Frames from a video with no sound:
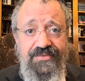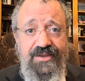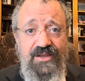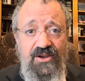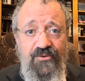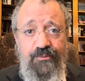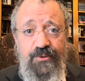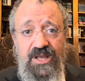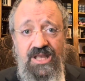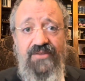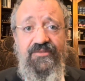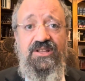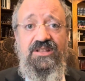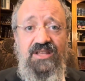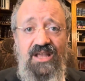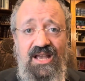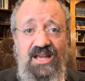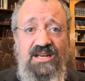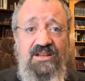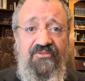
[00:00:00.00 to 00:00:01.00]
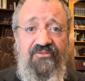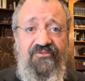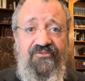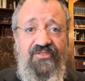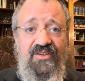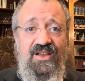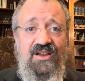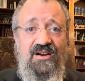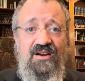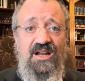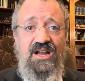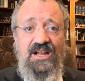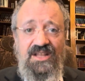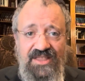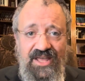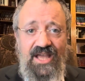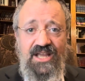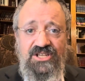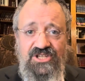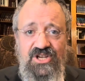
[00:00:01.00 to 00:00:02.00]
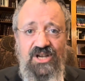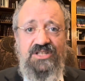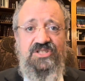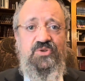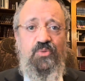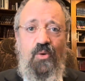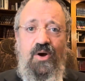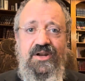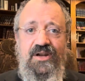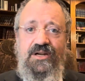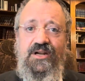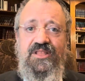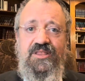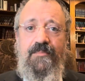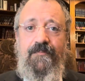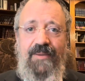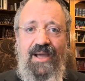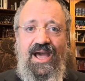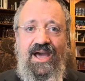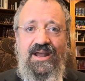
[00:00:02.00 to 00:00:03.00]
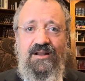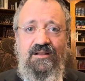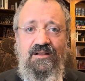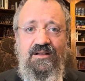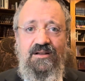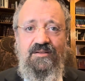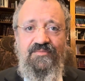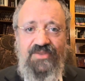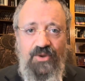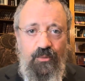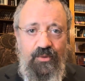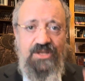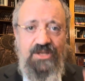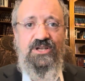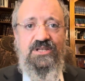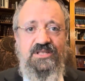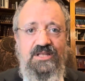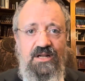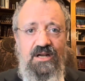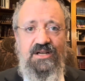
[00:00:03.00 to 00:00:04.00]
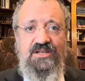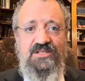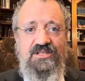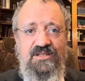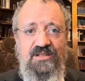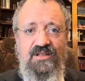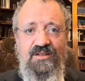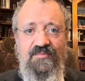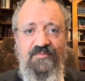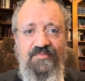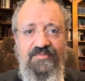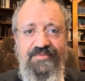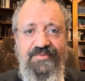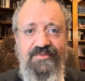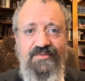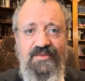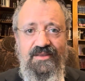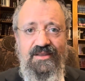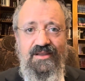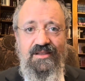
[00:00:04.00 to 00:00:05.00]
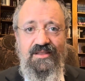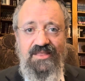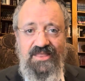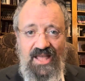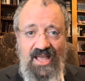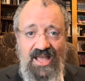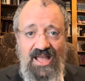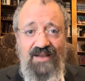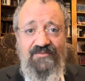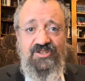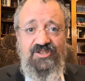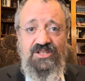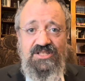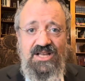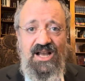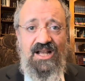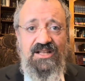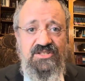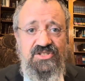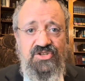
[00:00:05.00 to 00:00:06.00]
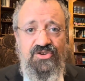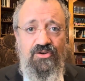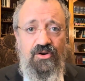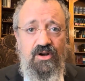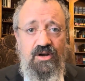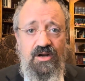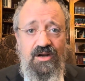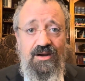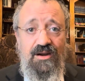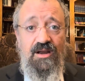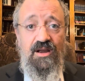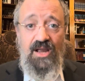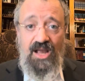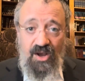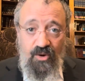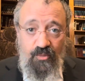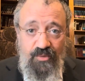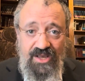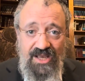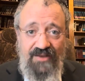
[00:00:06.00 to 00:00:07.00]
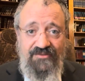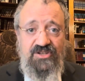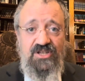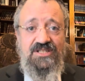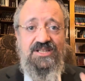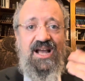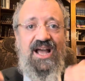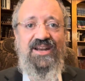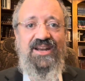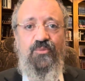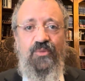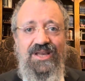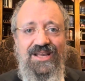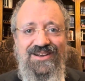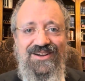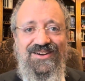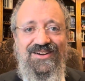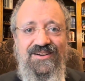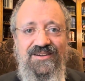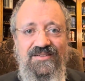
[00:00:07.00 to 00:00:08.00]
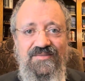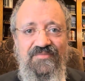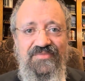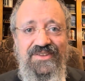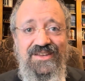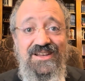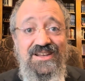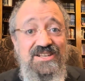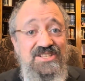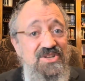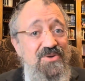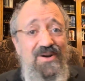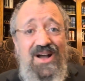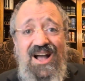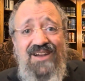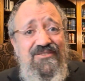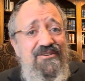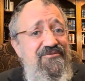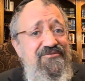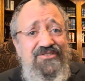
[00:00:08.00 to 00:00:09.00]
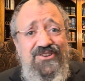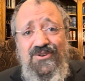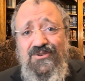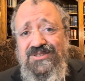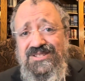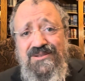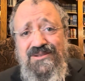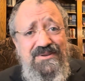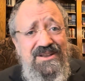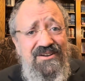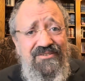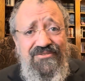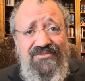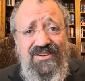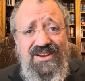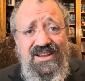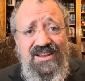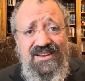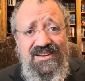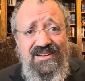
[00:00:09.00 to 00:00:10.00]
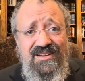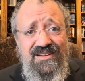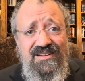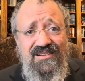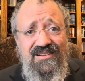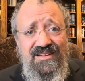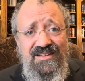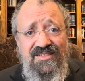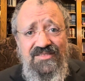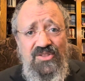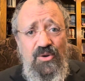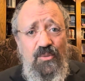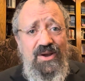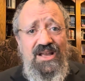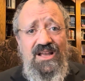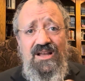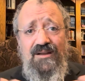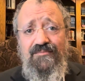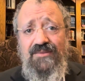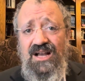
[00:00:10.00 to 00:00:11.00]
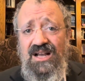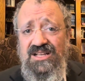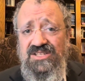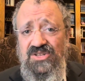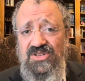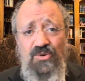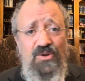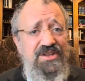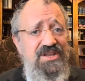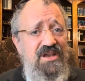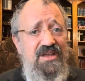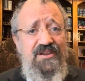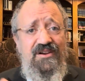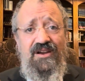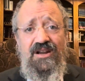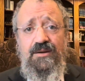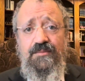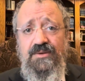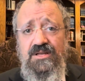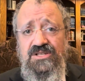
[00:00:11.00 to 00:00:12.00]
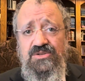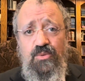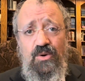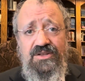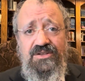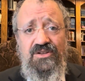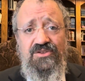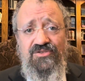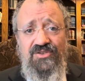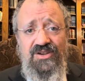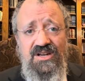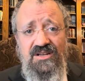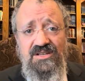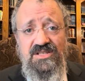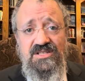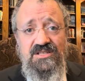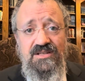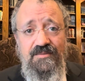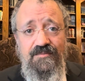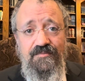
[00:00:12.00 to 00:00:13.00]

If we give in to any fear, they just won another battle that we just lost. They have just gotten stronger and we have just gotten weaker. So I refuse to be afraid the way Hamas and all the other enemies want to treat us.